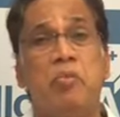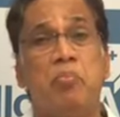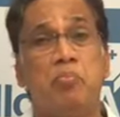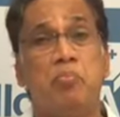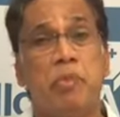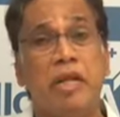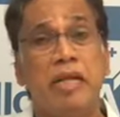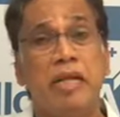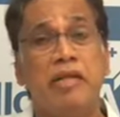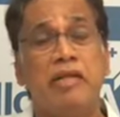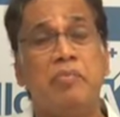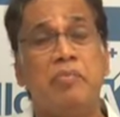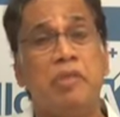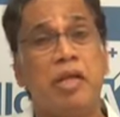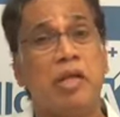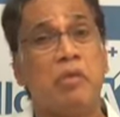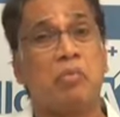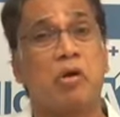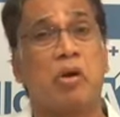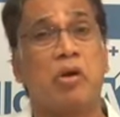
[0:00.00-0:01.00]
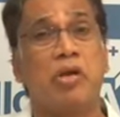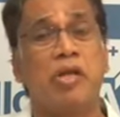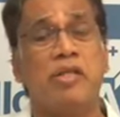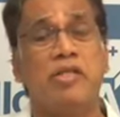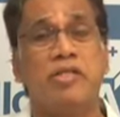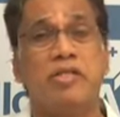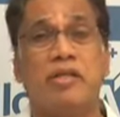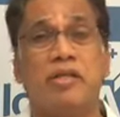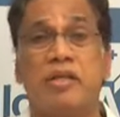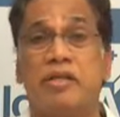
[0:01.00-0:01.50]
milk
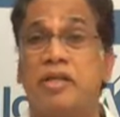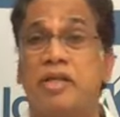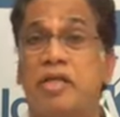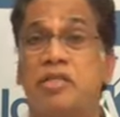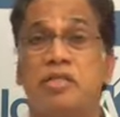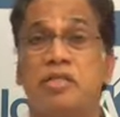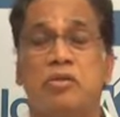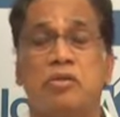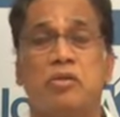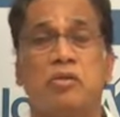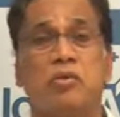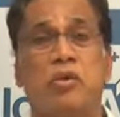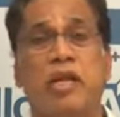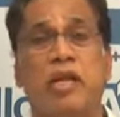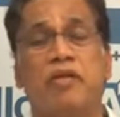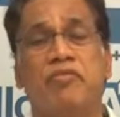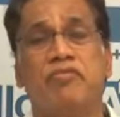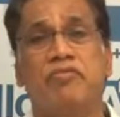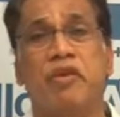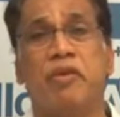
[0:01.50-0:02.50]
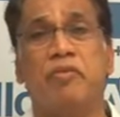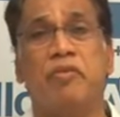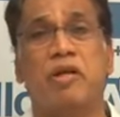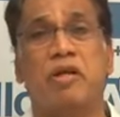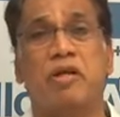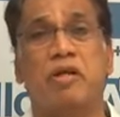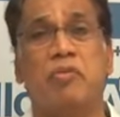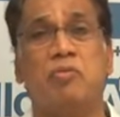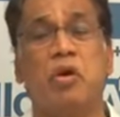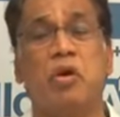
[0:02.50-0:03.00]
products, that's good enough for your
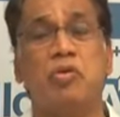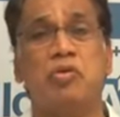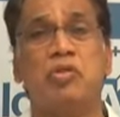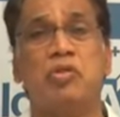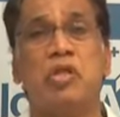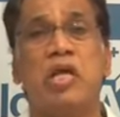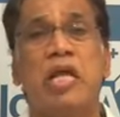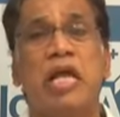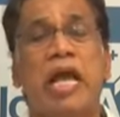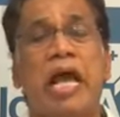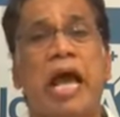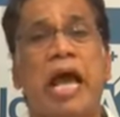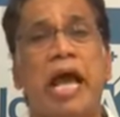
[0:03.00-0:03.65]
bones.